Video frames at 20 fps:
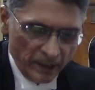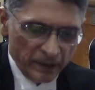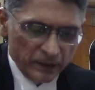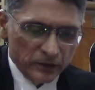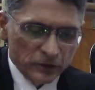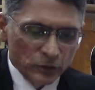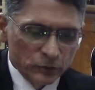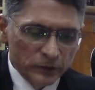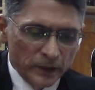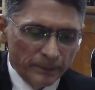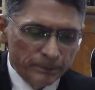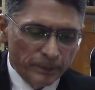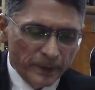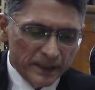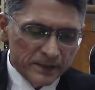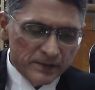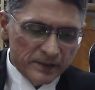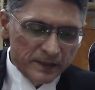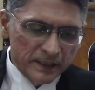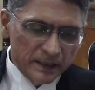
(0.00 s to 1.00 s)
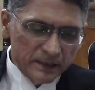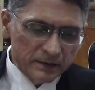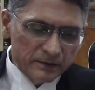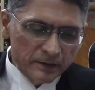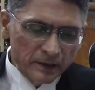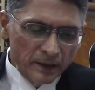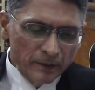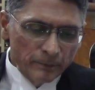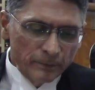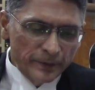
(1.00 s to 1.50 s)
to the President
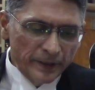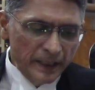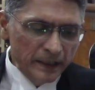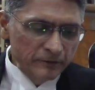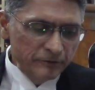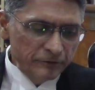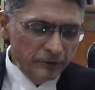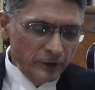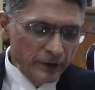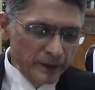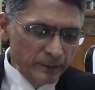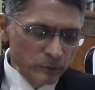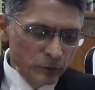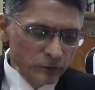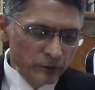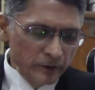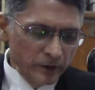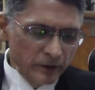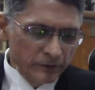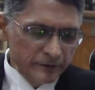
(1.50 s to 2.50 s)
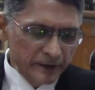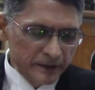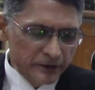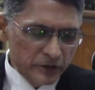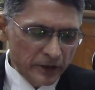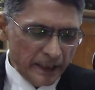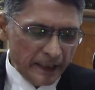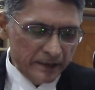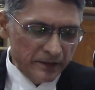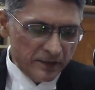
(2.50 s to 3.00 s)
praying for removal of a
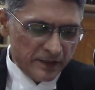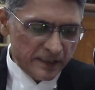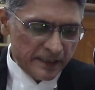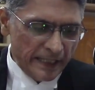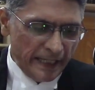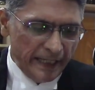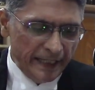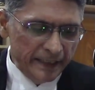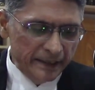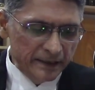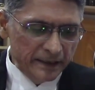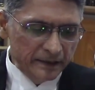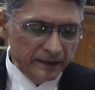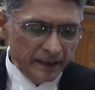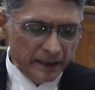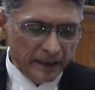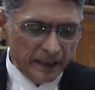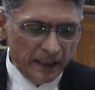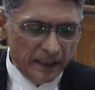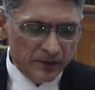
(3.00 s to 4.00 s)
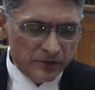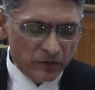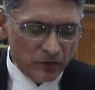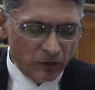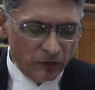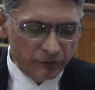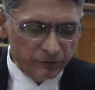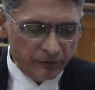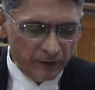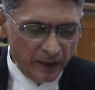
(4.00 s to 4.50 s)
judge signed in the case
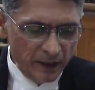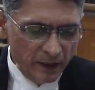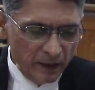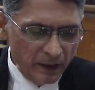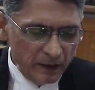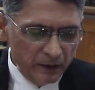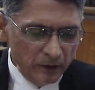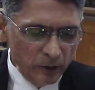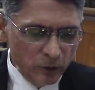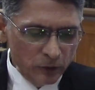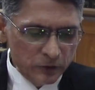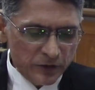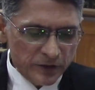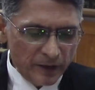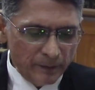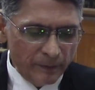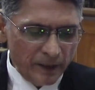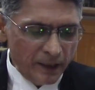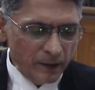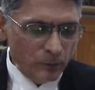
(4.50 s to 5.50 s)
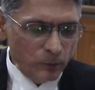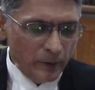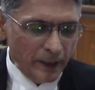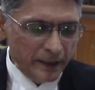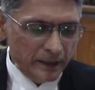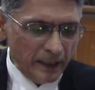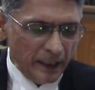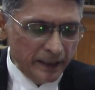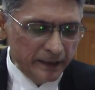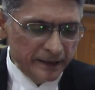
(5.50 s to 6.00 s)
of Lok Sabha
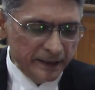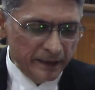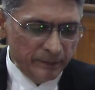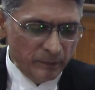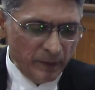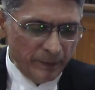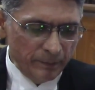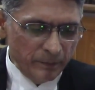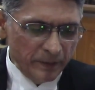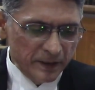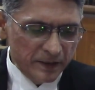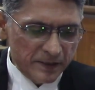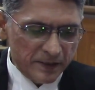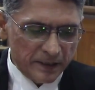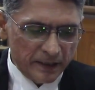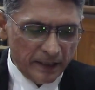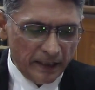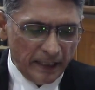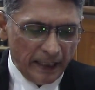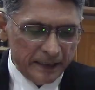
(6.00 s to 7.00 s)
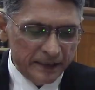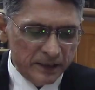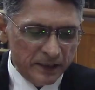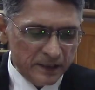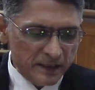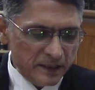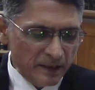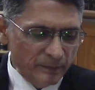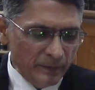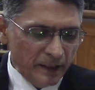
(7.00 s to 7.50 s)
100 members, Rajya
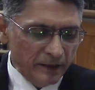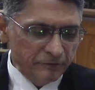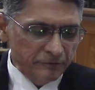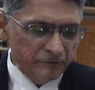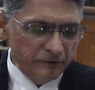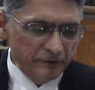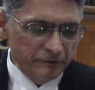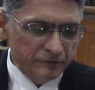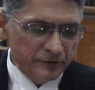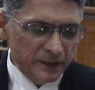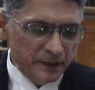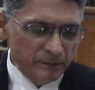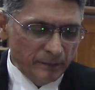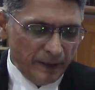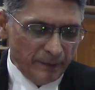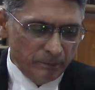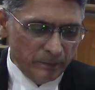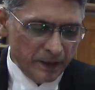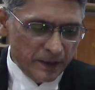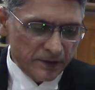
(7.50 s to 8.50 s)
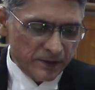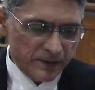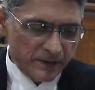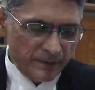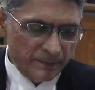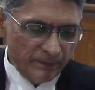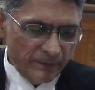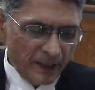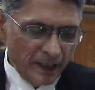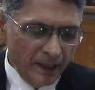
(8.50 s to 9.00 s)
Sabha 50 members,
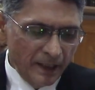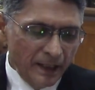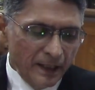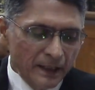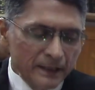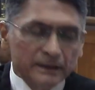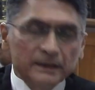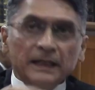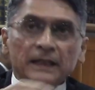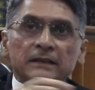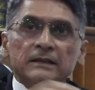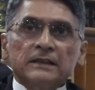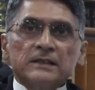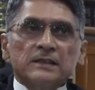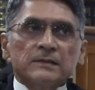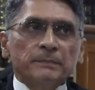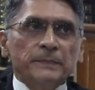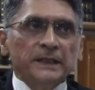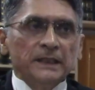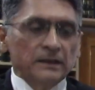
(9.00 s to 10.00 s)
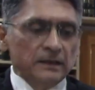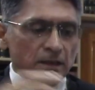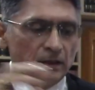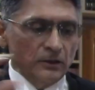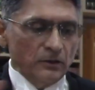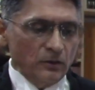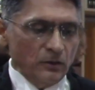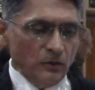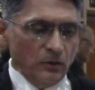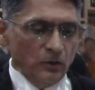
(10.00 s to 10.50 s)
then the
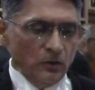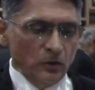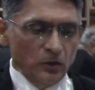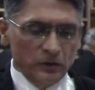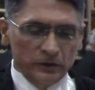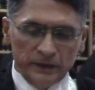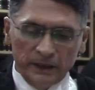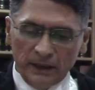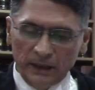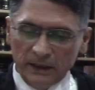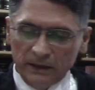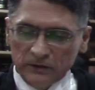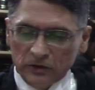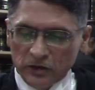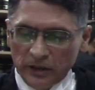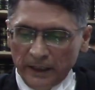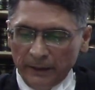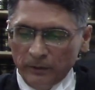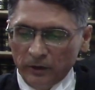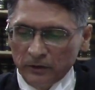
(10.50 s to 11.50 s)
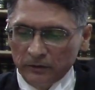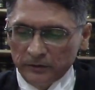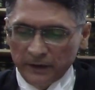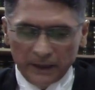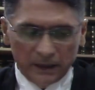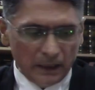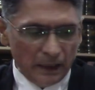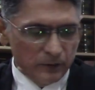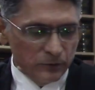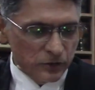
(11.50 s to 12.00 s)
Speaker or the Chairman of
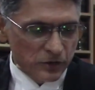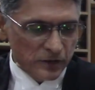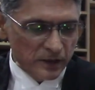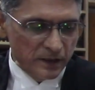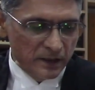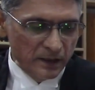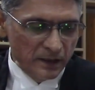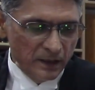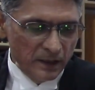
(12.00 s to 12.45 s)
the Council